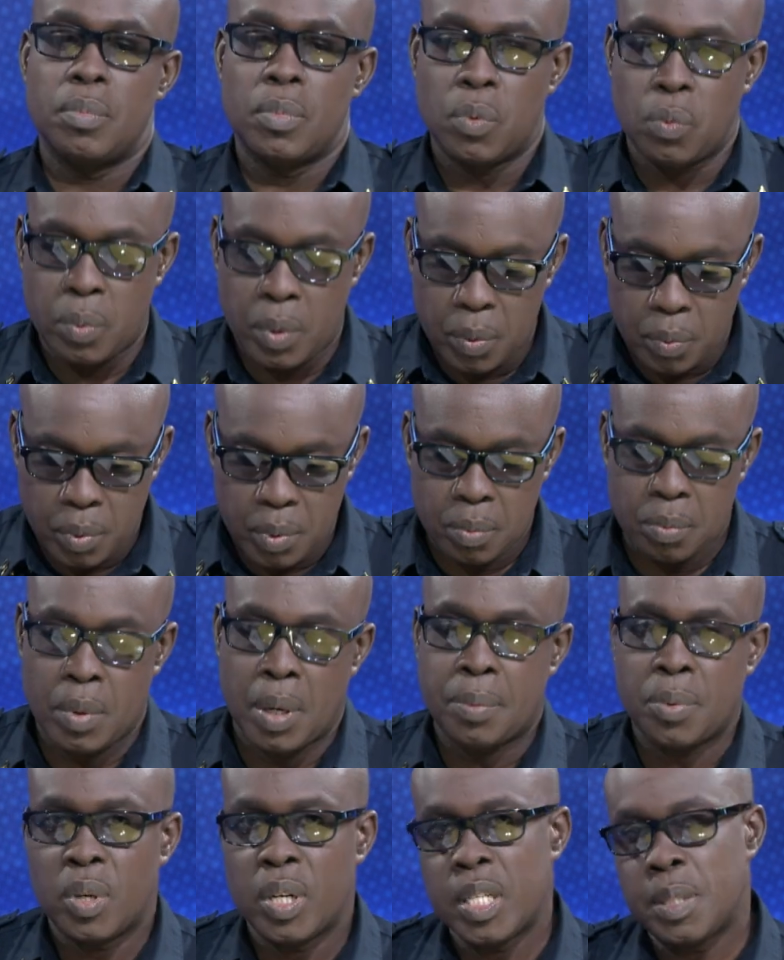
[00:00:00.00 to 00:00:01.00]
we're, we're,
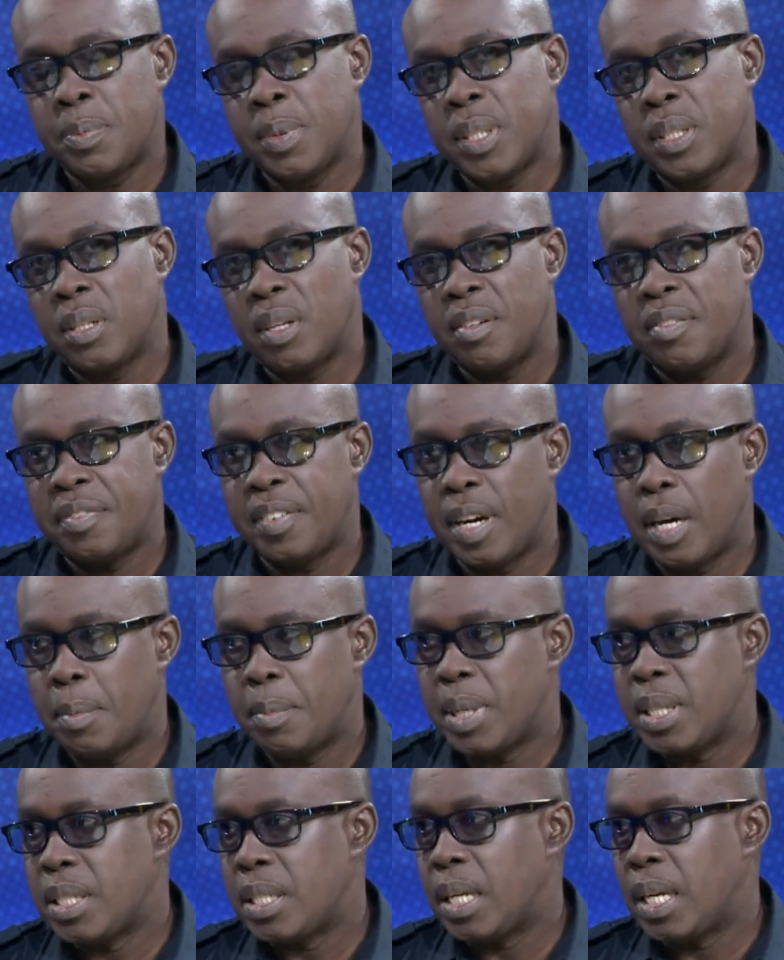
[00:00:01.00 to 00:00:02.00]
I'm going to speak to the
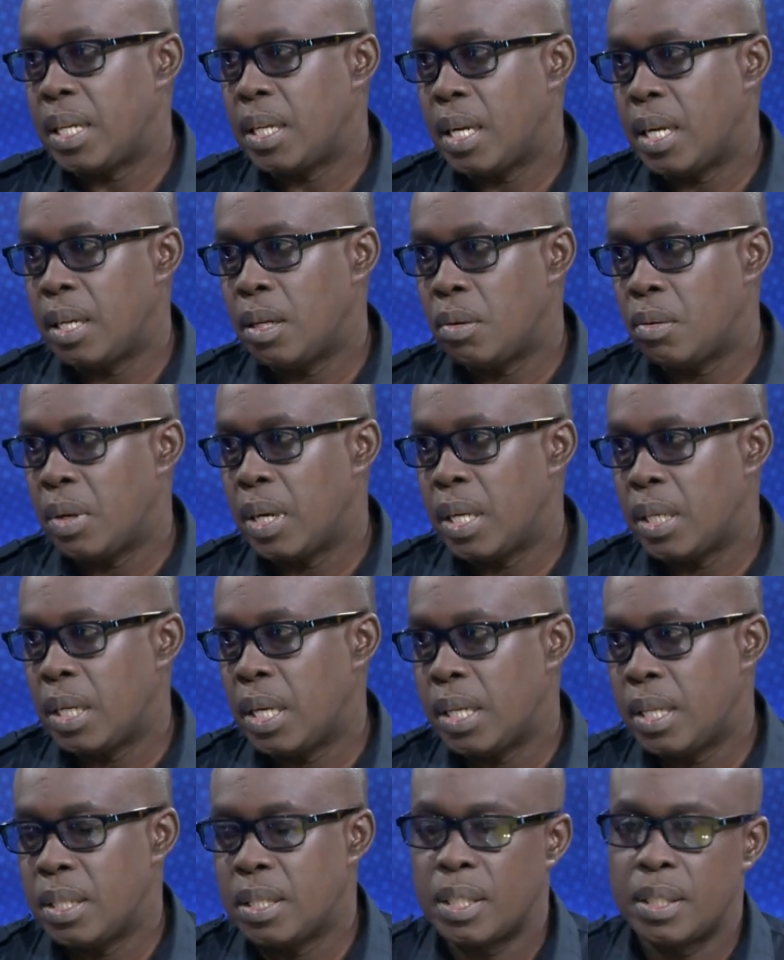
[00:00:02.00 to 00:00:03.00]
farmers and, and,
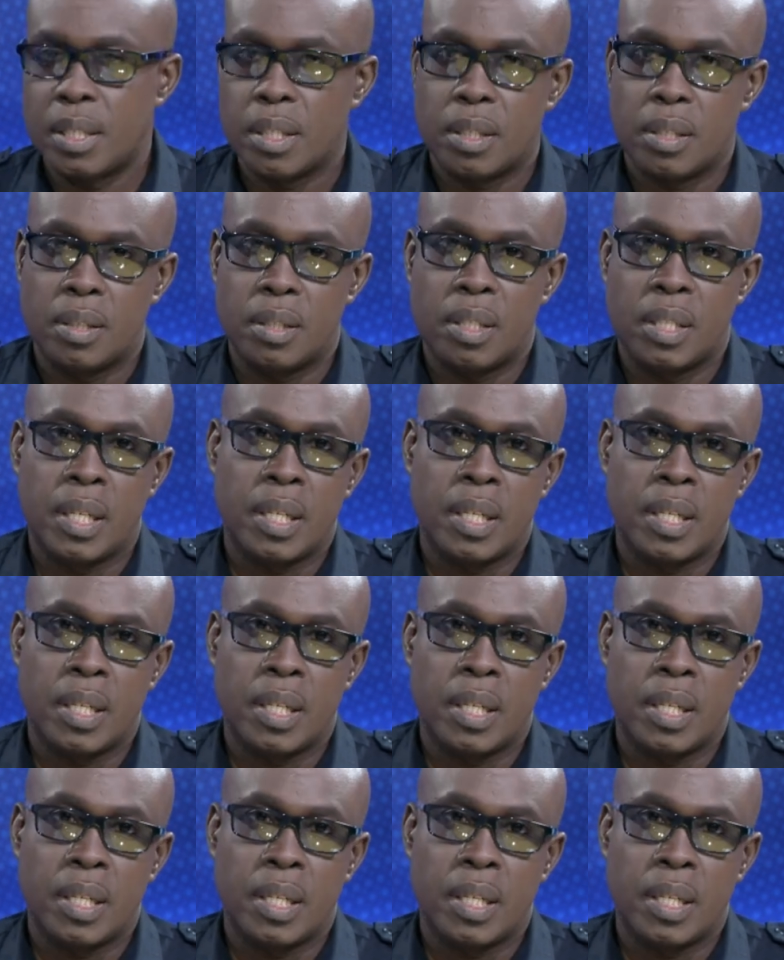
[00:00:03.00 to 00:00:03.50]
and, the citizens.